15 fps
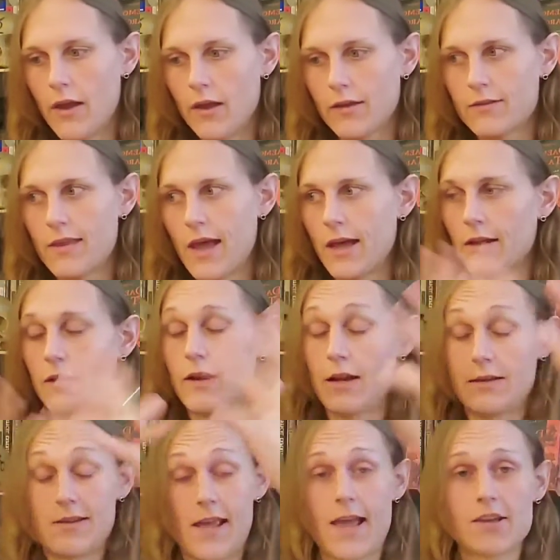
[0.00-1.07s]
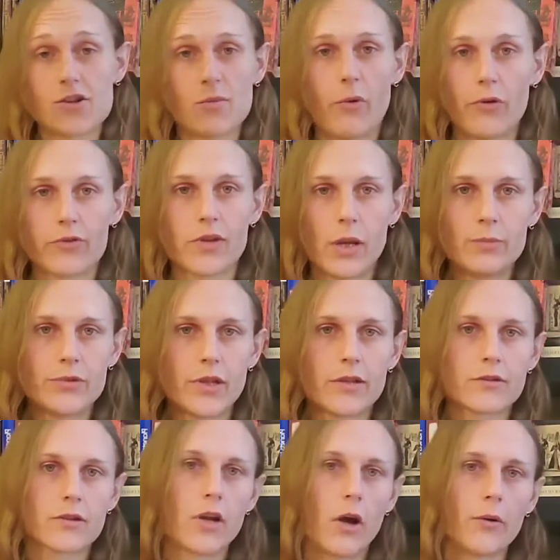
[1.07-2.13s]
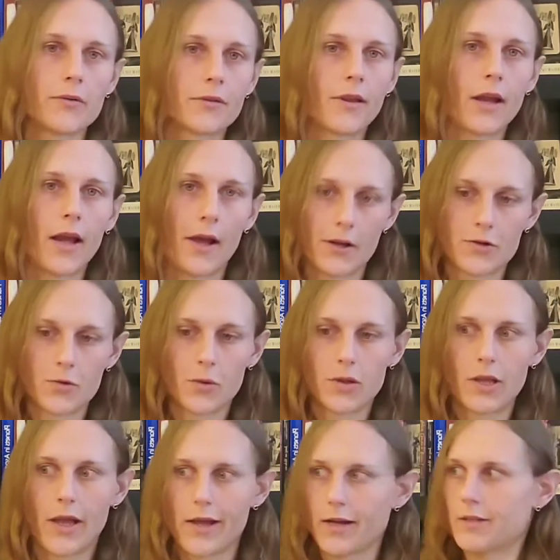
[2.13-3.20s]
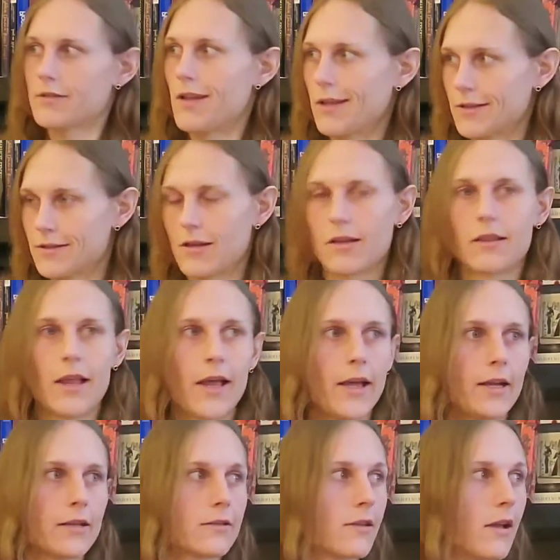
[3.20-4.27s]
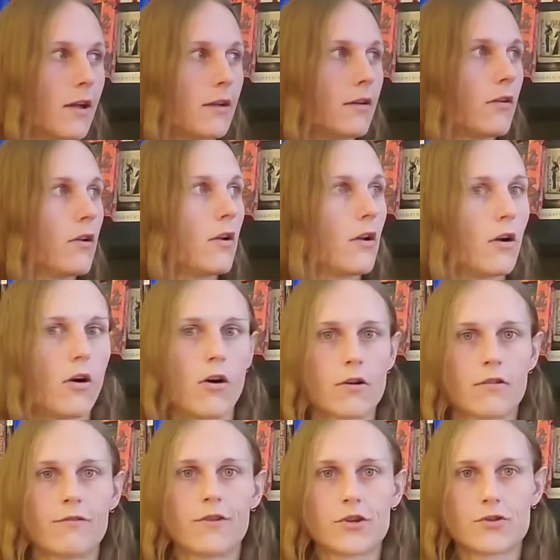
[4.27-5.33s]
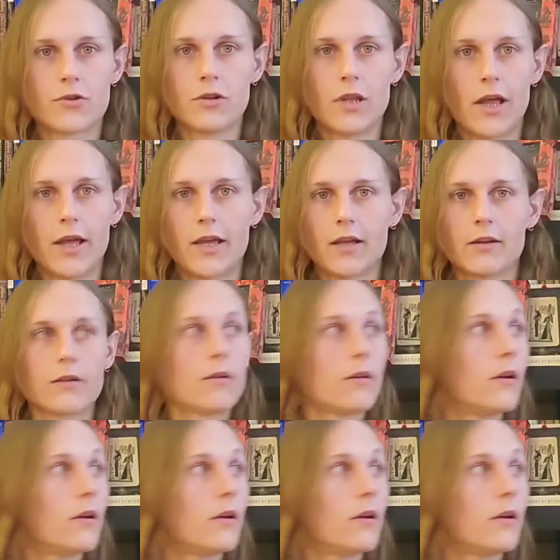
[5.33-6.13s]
Is that a tangible substance? No, it's not actual light. It's not sunlight. It's not artificial light.